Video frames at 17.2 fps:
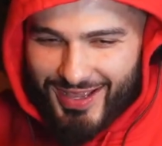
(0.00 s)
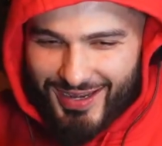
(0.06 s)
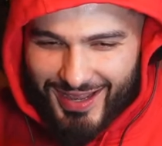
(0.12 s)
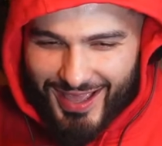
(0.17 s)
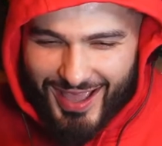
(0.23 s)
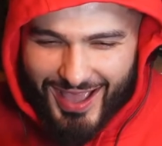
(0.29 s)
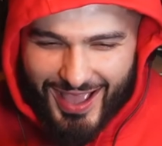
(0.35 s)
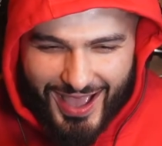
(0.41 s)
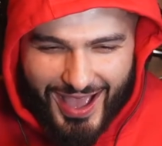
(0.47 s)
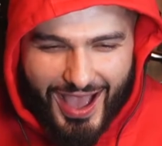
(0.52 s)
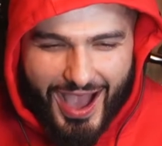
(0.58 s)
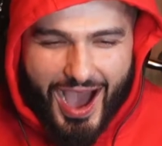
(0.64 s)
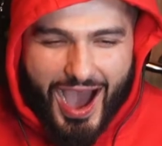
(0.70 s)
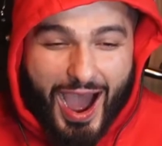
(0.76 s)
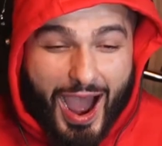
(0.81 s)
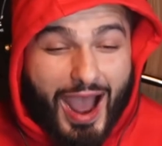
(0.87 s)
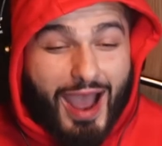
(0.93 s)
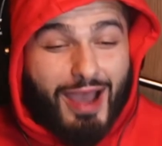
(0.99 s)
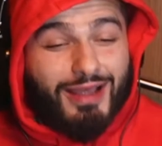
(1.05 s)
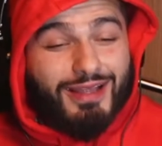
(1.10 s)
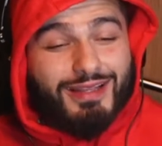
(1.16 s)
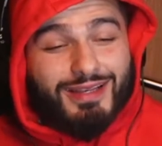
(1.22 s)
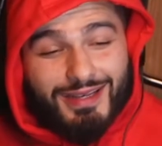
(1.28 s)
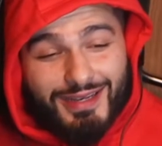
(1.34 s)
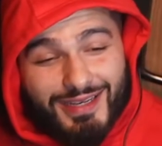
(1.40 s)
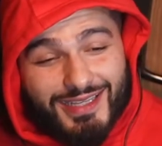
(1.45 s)
Like,
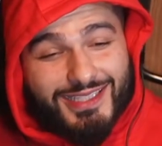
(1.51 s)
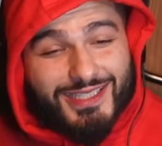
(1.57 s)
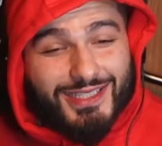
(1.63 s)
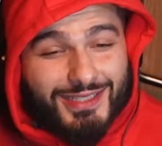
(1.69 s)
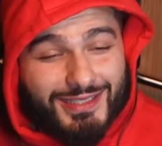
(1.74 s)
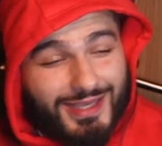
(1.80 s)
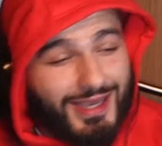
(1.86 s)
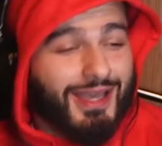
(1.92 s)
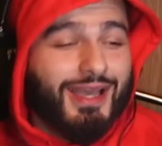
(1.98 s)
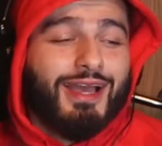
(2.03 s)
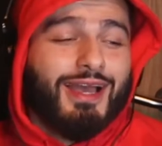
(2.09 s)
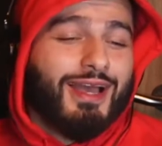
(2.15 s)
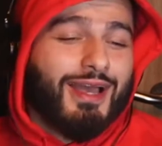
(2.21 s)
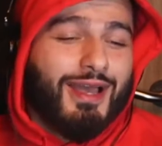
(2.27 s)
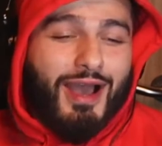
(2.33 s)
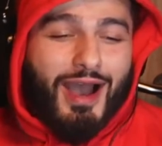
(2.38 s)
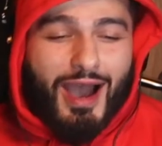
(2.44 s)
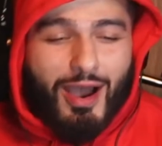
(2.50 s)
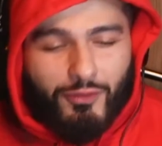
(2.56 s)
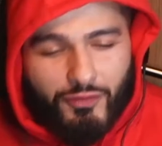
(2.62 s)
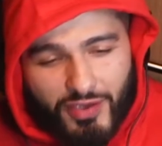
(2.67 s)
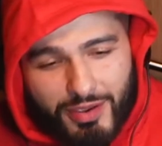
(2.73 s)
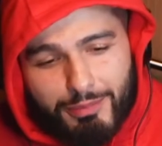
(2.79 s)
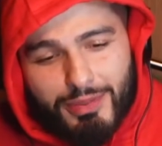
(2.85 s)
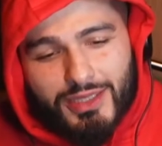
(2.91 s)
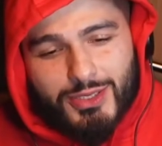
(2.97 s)
listen, yeah. I
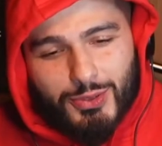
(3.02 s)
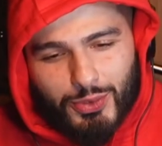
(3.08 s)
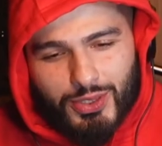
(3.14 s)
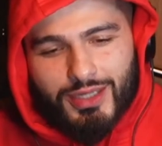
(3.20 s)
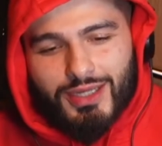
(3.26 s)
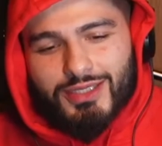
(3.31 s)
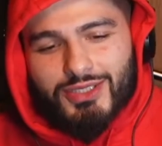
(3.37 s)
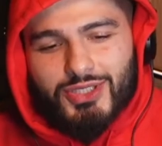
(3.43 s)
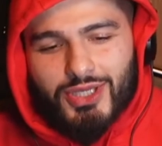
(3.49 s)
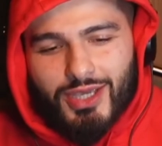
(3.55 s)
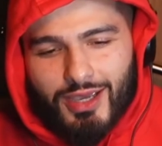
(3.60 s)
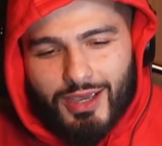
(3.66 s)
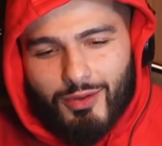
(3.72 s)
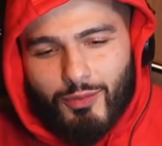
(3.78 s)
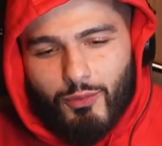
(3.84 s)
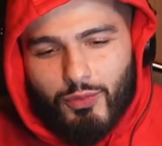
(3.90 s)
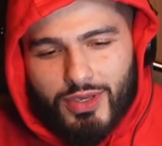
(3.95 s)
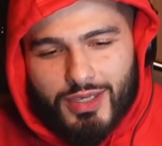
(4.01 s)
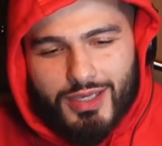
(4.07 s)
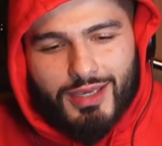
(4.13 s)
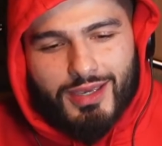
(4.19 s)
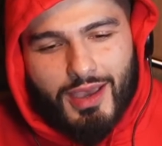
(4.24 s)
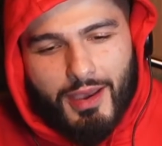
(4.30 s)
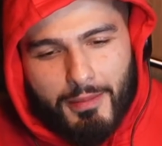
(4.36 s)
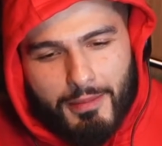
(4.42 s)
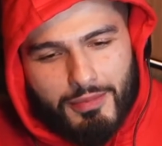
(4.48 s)
think between us, yeah, we could
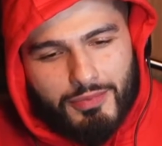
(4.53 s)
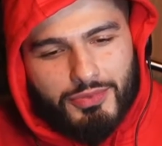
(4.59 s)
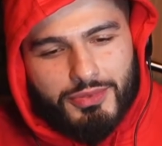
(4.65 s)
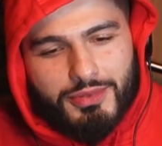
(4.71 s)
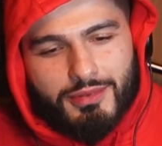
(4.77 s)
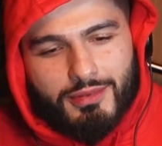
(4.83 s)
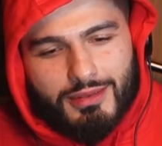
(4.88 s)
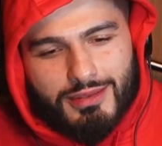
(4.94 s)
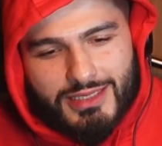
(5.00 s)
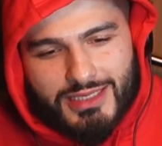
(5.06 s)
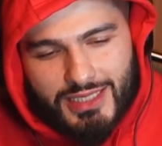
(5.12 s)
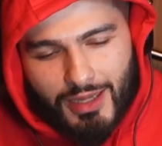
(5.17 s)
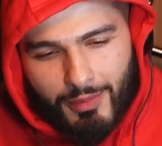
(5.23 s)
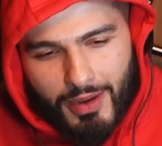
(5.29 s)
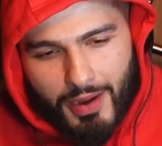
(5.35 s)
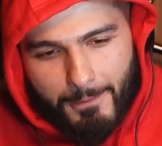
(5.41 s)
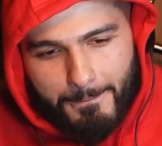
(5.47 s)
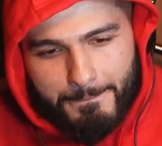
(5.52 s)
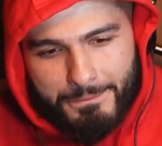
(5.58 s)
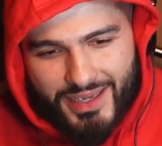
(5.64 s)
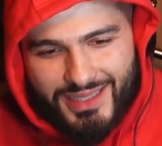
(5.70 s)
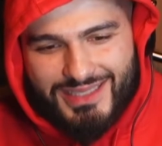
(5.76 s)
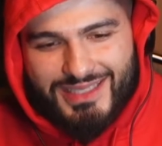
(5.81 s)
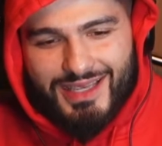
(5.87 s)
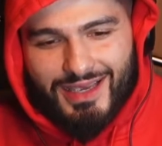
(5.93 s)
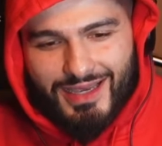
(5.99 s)
get some of the
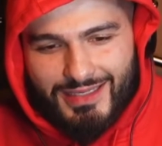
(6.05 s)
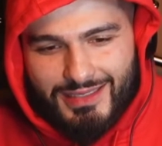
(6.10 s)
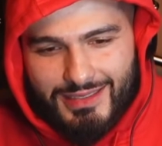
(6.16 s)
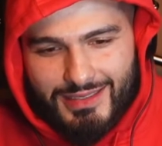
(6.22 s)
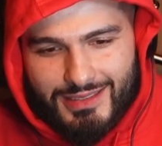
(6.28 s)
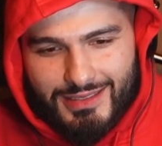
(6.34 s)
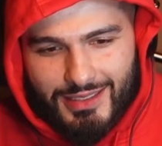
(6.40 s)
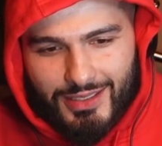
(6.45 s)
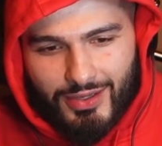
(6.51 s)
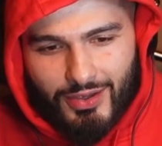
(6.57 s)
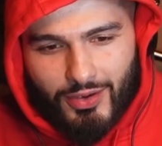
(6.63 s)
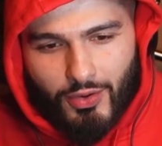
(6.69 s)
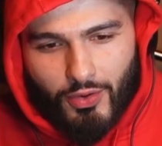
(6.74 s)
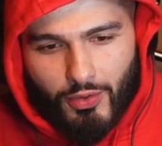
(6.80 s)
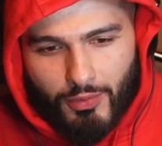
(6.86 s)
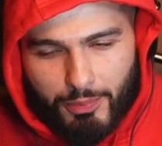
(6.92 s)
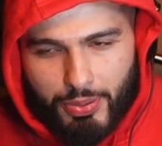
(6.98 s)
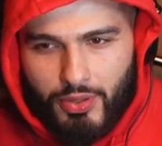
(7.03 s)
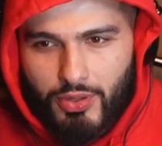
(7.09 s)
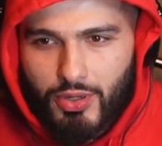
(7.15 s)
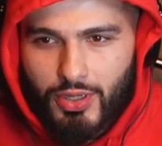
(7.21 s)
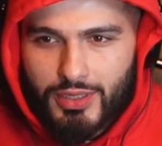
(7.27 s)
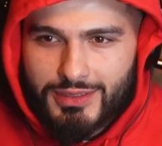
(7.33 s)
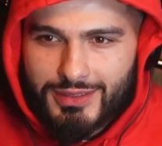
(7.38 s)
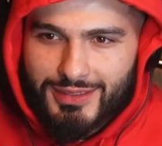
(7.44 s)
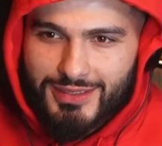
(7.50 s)
best guests on
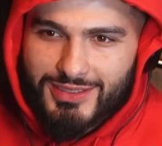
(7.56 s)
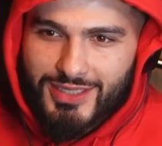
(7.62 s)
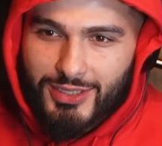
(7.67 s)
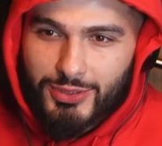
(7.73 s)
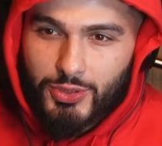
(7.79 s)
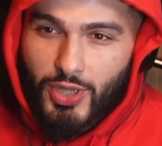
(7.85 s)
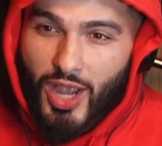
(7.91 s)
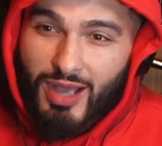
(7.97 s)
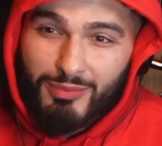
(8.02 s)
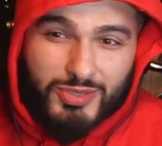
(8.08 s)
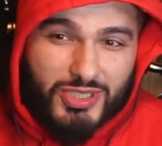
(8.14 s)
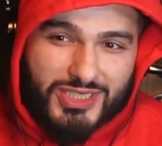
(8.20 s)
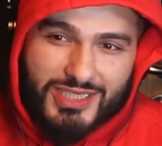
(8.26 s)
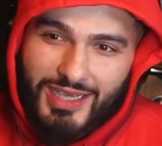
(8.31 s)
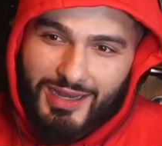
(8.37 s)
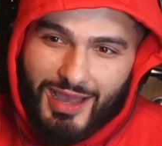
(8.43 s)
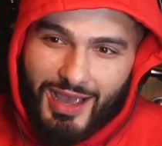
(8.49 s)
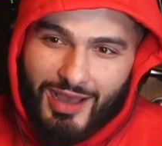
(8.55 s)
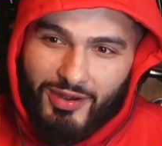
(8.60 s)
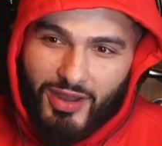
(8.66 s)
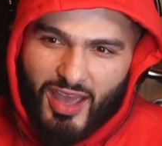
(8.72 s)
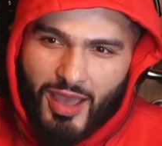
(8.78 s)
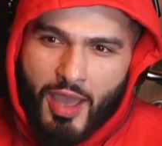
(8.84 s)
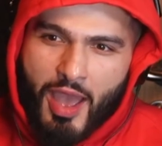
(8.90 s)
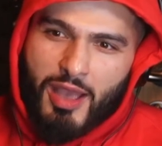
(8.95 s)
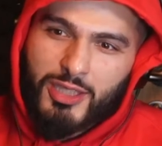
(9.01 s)
podcasts in this country. I'm just saying it out there.
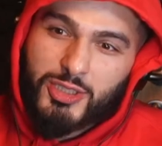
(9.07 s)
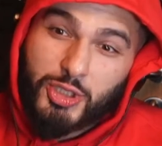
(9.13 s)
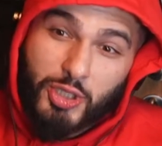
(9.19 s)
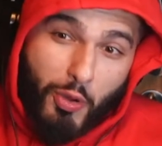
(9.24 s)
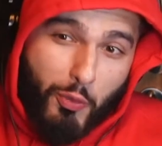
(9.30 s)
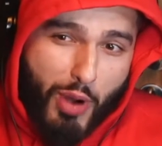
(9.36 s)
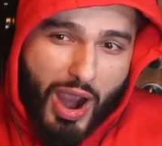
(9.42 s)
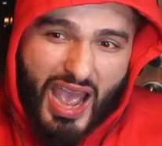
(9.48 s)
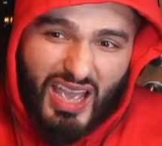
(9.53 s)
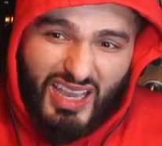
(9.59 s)
Do you know why?